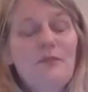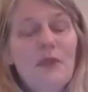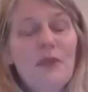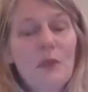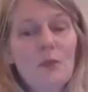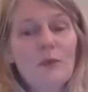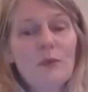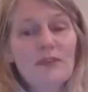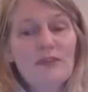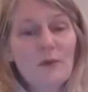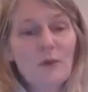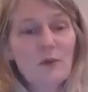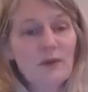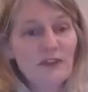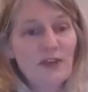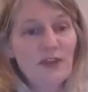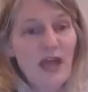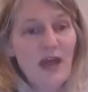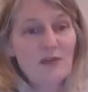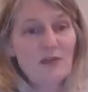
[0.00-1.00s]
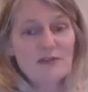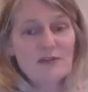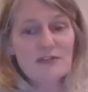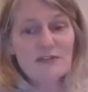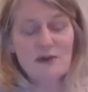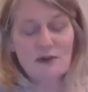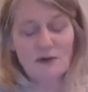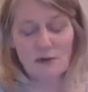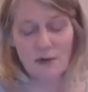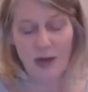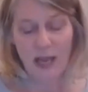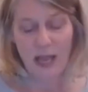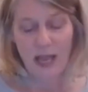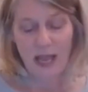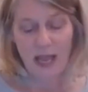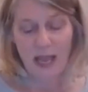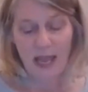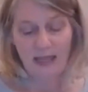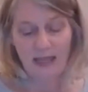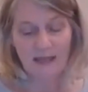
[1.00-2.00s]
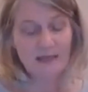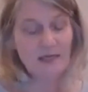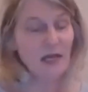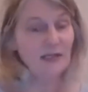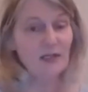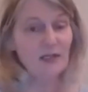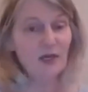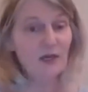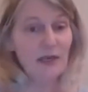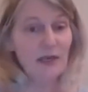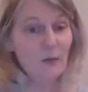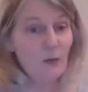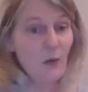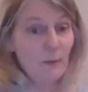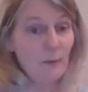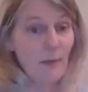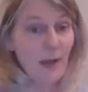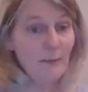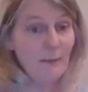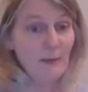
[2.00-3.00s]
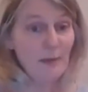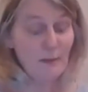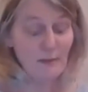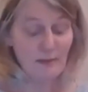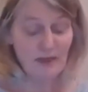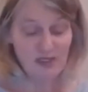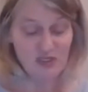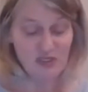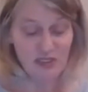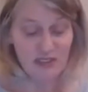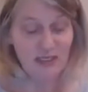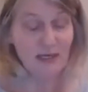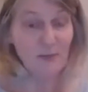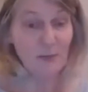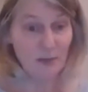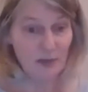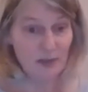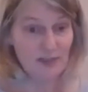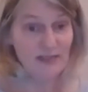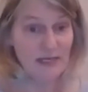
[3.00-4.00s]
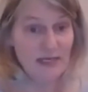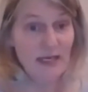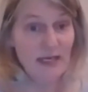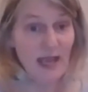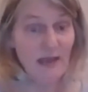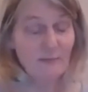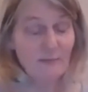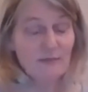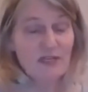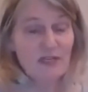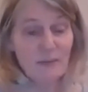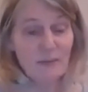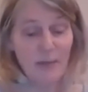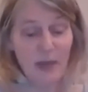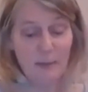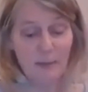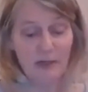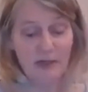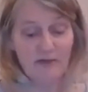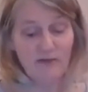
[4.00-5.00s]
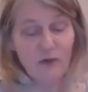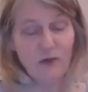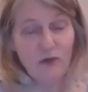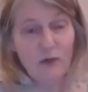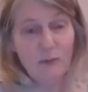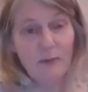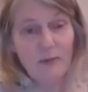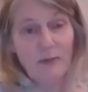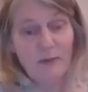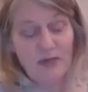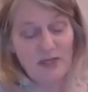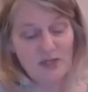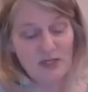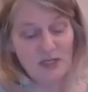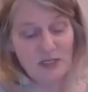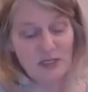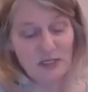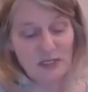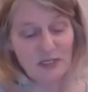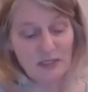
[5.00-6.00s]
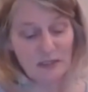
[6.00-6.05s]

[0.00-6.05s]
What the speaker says: with council. And I know he won't mind me mentioning it because he came to the public forum and mentioned it